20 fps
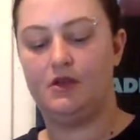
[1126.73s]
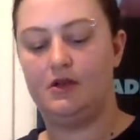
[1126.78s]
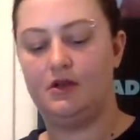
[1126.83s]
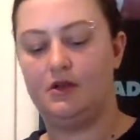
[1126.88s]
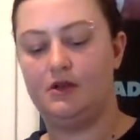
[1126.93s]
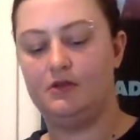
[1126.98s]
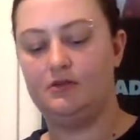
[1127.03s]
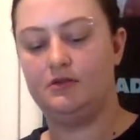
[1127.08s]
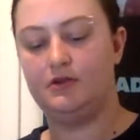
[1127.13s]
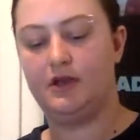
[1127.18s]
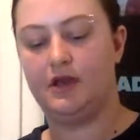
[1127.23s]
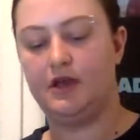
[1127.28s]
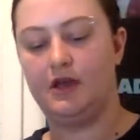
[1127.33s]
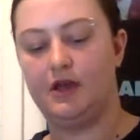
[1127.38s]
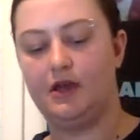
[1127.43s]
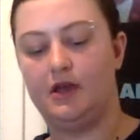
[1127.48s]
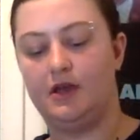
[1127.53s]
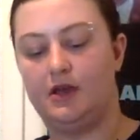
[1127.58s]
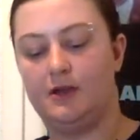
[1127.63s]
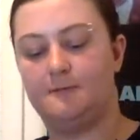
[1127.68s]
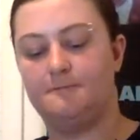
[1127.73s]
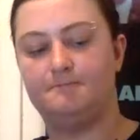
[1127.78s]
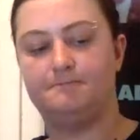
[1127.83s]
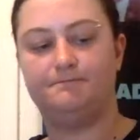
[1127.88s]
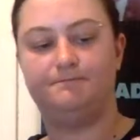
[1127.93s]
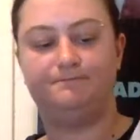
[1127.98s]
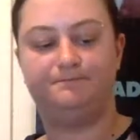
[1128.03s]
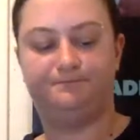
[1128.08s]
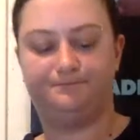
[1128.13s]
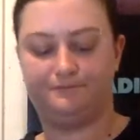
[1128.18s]
Okay.
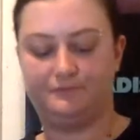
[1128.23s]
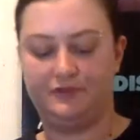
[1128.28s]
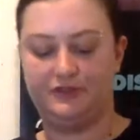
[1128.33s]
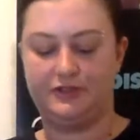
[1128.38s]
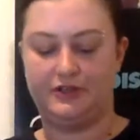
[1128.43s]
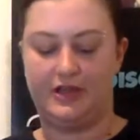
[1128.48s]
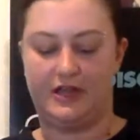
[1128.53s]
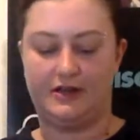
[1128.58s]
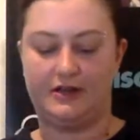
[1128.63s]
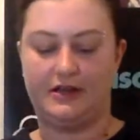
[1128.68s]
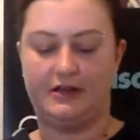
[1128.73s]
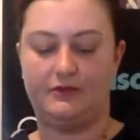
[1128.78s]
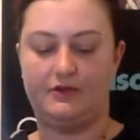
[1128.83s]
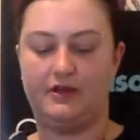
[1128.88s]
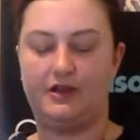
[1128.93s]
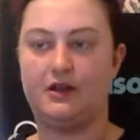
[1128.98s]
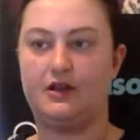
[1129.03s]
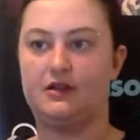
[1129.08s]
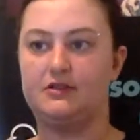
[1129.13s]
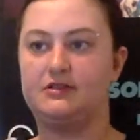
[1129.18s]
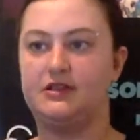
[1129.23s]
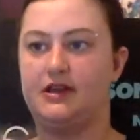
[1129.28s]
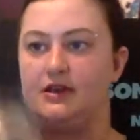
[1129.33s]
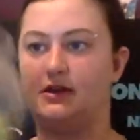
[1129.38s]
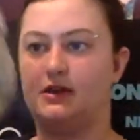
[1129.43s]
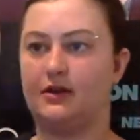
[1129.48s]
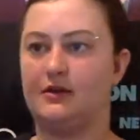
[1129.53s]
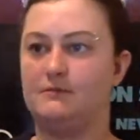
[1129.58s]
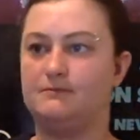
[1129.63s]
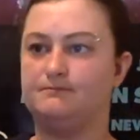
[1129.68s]
So yeah, now we got to take
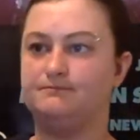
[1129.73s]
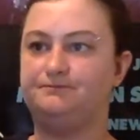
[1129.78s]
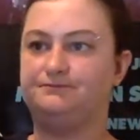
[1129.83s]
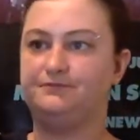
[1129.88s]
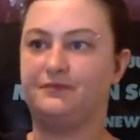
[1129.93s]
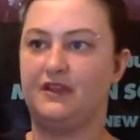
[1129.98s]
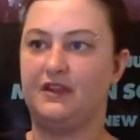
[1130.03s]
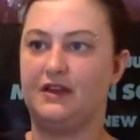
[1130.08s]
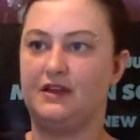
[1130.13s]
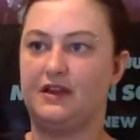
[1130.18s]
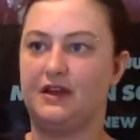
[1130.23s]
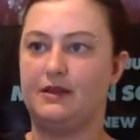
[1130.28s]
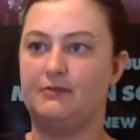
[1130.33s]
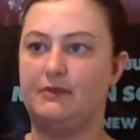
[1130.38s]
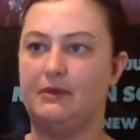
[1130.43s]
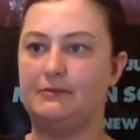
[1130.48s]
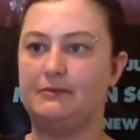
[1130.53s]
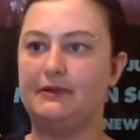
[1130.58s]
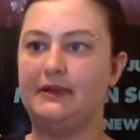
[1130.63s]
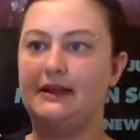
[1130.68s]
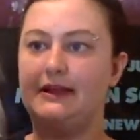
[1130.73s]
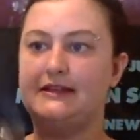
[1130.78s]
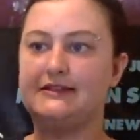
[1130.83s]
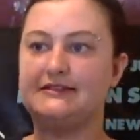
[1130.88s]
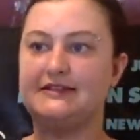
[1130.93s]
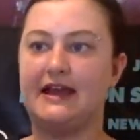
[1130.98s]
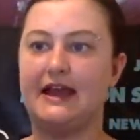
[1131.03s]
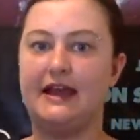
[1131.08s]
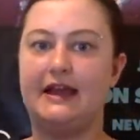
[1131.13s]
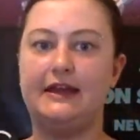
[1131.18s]
them and cut them up really
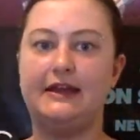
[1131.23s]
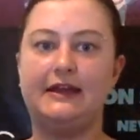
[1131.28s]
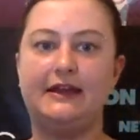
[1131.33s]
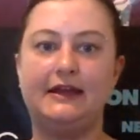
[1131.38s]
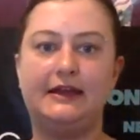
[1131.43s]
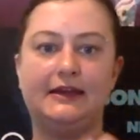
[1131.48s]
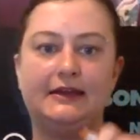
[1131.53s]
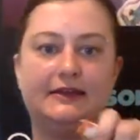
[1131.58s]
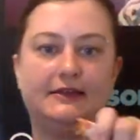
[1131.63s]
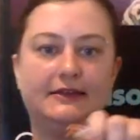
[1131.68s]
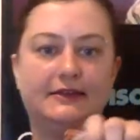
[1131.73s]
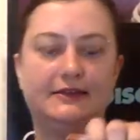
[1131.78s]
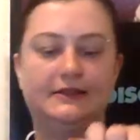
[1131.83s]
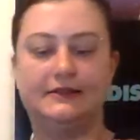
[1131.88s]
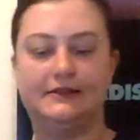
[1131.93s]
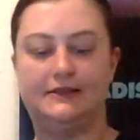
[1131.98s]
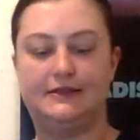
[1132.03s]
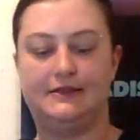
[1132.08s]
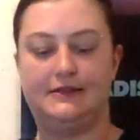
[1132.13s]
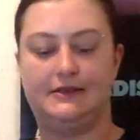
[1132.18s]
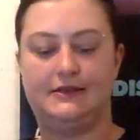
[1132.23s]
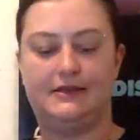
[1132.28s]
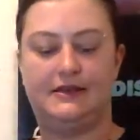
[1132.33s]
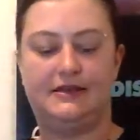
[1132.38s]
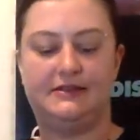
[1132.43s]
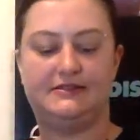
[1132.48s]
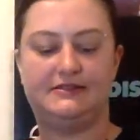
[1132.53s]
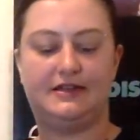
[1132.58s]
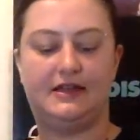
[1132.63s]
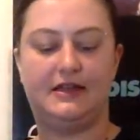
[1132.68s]
tiny.
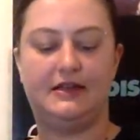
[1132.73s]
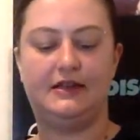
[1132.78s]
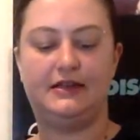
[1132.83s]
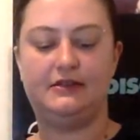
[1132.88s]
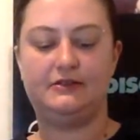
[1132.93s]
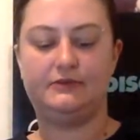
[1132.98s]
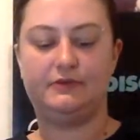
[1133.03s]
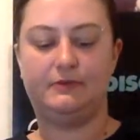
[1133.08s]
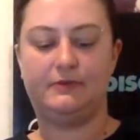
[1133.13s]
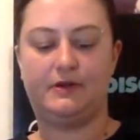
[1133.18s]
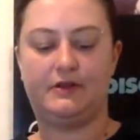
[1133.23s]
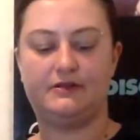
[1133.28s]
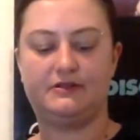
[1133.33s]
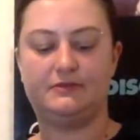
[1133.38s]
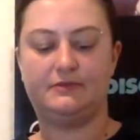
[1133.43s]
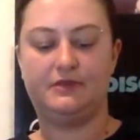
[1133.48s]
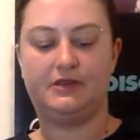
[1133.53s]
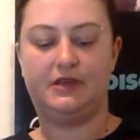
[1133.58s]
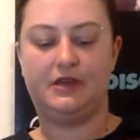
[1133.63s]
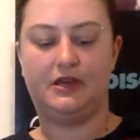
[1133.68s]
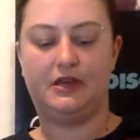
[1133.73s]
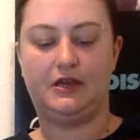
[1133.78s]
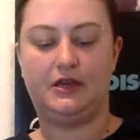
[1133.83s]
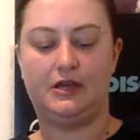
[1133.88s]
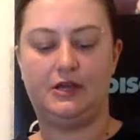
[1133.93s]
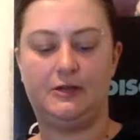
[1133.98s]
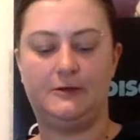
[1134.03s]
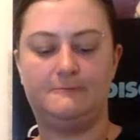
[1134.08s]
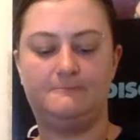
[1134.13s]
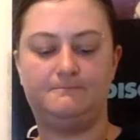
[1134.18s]
As tiny as we possibly
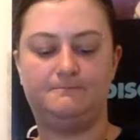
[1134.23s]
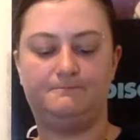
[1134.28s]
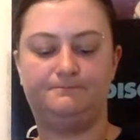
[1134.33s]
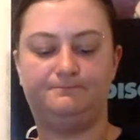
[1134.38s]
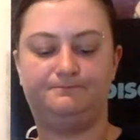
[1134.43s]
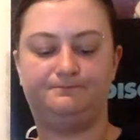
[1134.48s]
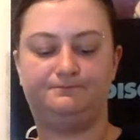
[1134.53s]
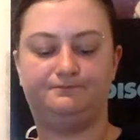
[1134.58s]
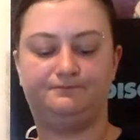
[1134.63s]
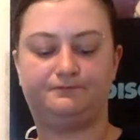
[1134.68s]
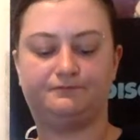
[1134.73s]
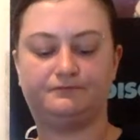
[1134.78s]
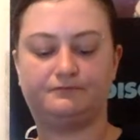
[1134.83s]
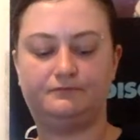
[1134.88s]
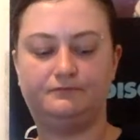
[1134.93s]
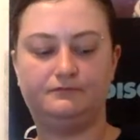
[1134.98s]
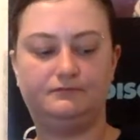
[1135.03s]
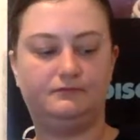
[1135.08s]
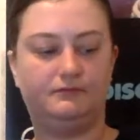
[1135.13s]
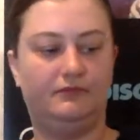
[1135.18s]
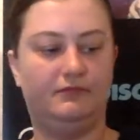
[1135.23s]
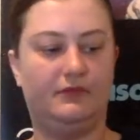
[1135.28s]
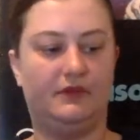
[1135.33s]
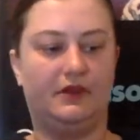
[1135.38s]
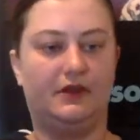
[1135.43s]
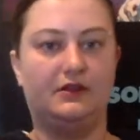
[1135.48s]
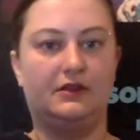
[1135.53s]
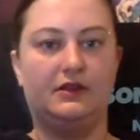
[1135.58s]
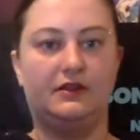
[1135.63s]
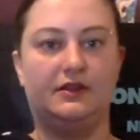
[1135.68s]
can.
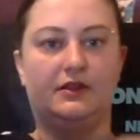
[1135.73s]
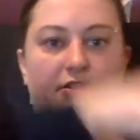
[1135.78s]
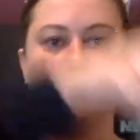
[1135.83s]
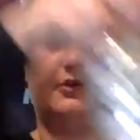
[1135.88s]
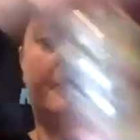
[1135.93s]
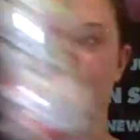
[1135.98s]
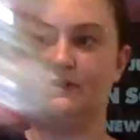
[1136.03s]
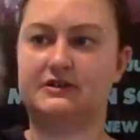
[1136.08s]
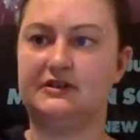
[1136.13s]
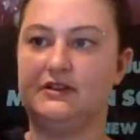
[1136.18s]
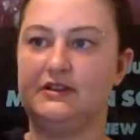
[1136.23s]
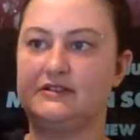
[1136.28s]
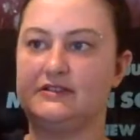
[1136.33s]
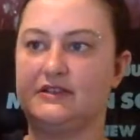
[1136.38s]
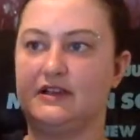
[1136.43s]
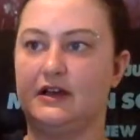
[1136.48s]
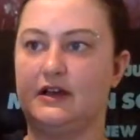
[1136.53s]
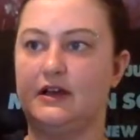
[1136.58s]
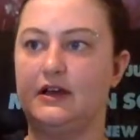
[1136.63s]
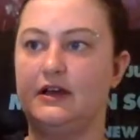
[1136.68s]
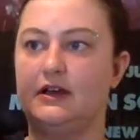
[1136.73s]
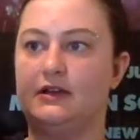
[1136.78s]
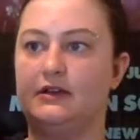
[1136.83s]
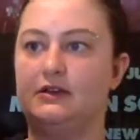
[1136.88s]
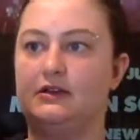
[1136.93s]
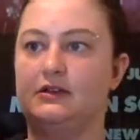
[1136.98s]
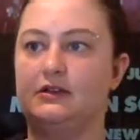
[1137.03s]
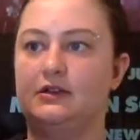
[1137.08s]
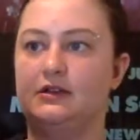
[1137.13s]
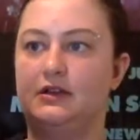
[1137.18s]
And then they'll go into this guy
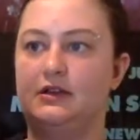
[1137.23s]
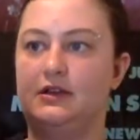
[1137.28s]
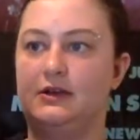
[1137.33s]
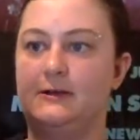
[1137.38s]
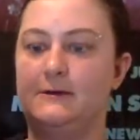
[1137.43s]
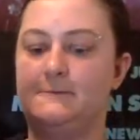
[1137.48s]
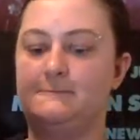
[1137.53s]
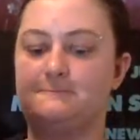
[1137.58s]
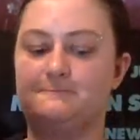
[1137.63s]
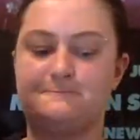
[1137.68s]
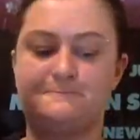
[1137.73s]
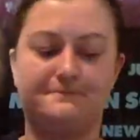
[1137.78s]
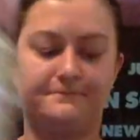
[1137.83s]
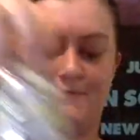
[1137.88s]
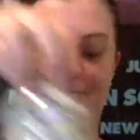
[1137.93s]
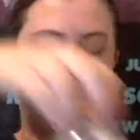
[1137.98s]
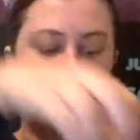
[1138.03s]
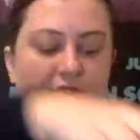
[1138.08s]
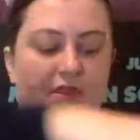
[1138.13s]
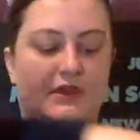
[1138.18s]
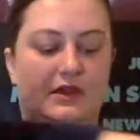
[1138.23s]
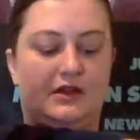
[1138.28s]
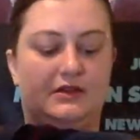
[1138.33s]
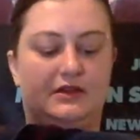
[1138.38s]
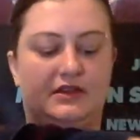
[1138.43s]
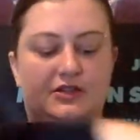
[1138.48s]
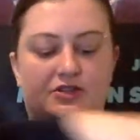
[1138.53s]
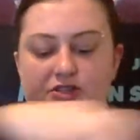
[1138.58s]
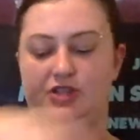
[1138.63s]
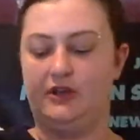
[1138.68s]
and
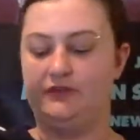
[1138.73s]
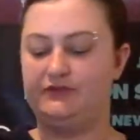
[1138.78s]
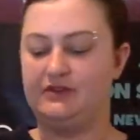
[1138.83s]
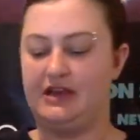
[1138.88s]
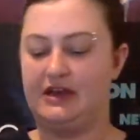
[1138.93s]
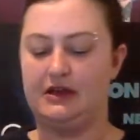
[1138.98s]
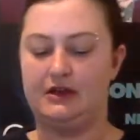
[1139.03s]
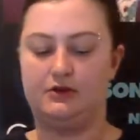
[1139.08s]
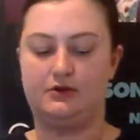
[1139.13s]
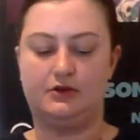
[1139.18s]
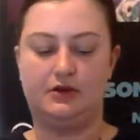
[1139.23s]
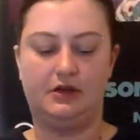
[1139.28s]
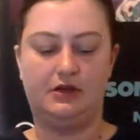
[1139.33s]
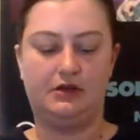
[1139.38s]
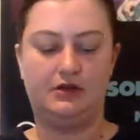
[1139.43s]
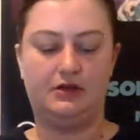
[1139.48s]
get shoved down